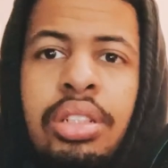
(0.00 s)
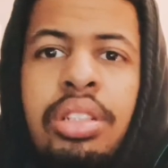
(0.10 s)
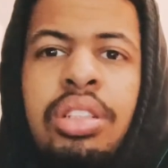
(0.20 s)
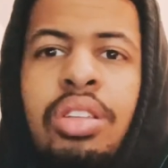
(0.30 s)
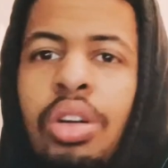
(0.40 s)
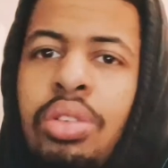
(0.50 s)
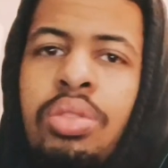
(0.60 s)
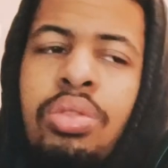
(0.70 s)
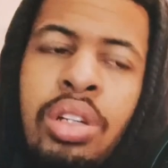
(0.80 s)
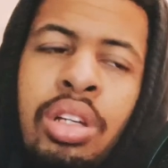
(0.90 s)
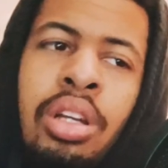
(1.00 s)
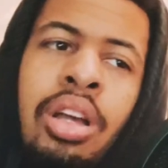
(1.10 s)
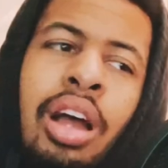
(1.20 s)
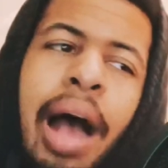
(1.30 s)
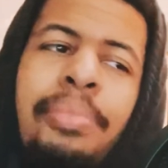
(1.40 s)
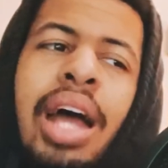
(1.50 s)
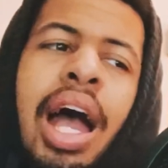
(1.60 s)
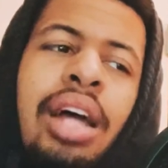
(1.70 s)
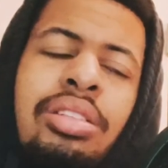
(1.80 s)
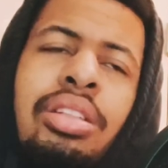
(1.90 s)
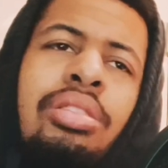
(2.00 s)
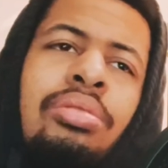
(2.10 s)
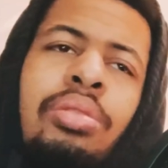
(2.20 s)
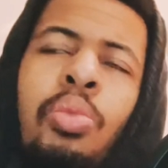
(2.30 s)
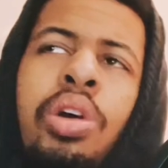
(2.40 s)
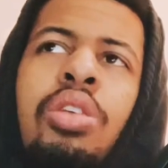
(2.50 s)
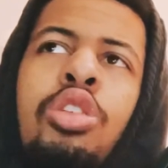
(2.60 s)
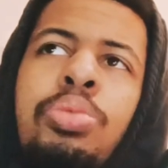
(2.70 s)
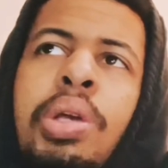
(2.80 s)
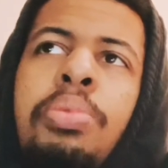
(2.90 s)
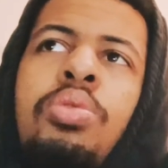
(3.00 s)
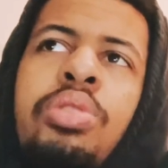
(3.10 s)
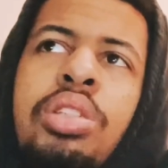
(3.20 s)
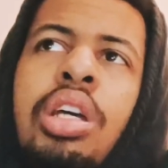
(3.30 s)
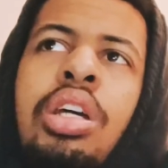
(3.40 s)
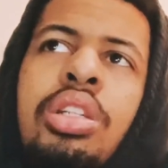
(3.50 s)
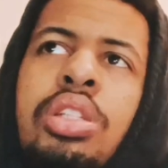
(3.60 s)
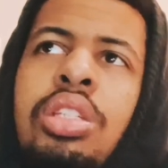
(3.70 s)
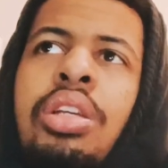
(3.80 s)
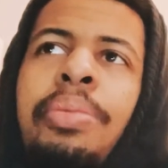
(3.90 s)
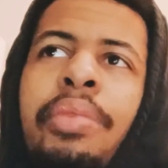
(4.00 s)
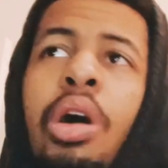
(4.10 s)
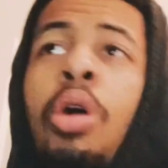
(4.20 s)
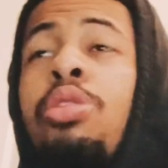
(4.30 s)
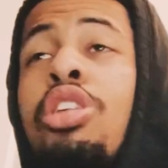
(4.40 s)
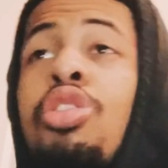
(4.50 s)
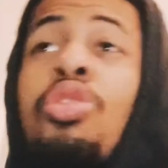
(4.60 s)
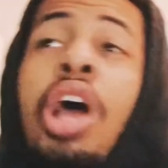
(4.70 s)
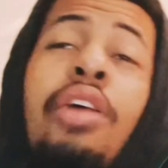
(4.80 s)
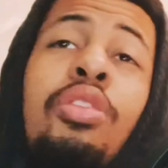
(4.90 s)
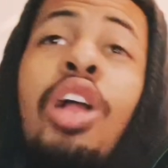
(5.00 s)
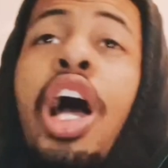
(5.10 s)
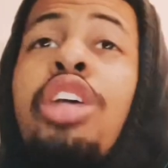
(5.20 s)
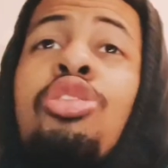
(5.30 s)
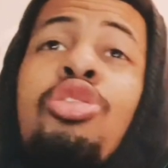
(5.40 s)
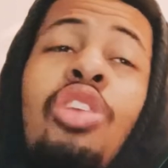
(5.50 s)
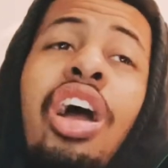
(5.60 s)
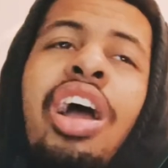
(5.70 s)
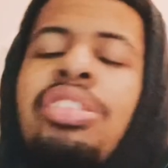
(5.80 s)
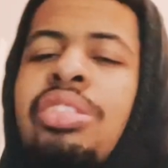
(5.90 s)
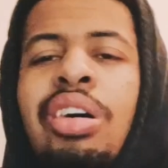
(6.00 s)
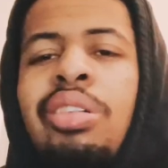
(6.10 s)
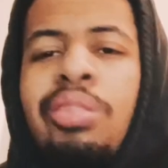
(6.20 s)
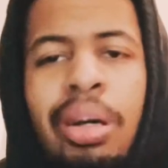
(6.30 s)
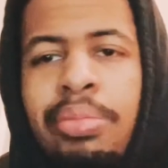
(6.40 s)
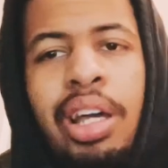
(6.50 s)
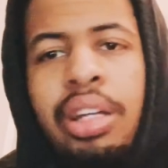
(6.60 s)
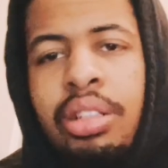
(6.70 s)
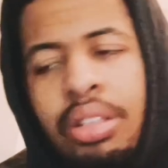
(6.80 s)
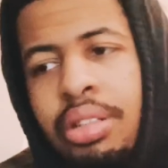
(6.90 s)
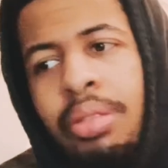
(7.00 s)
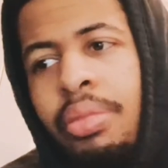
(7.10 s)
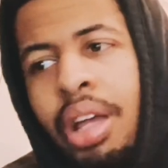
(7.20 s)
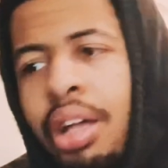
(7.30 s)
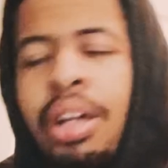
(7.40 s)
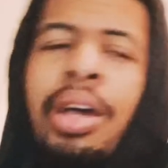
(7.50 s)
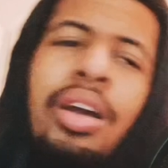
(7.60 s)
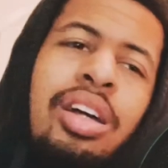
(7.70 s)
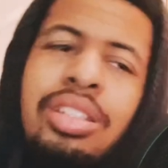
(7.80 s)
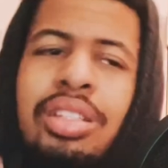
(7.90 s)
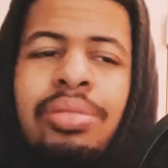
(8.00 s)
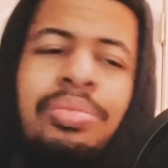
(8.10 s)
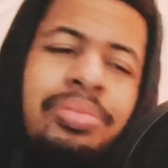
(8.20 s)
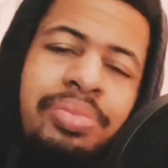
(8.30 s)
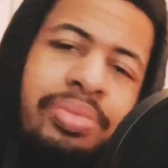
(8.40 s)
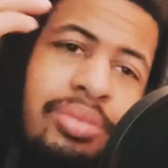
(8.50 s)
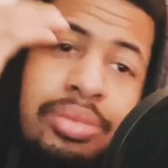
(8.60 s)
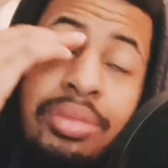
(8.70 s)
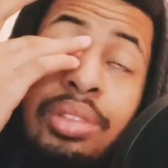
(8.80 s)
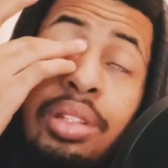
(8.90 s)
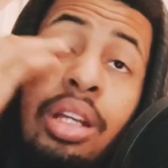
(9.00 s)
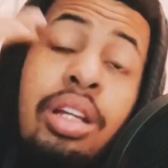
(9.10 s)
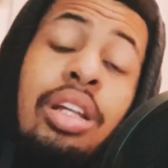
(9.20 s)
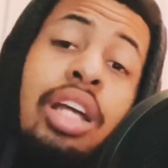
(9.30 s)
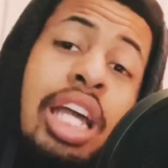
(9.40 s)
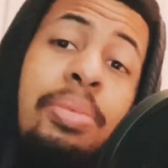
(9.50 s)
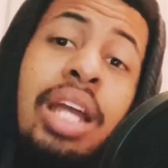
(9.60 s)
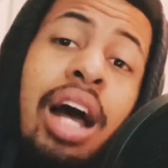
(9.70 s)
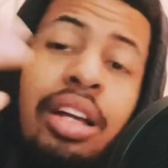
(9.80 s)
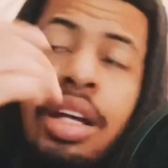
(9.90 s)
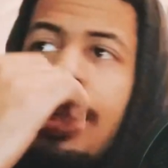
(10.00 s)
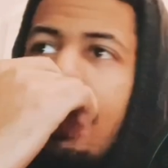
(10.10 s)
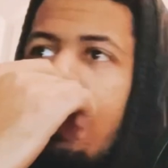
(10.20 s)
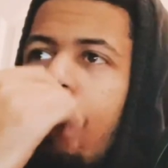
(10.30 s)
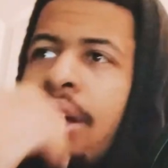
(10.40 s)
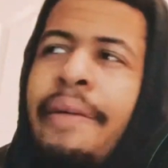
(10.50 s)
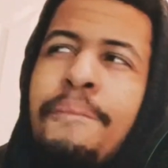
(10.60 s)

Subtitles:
I'm not one of those people who says, "Oh, this draft class is trash." No, I'm not. Because hear me out. Look at it this way.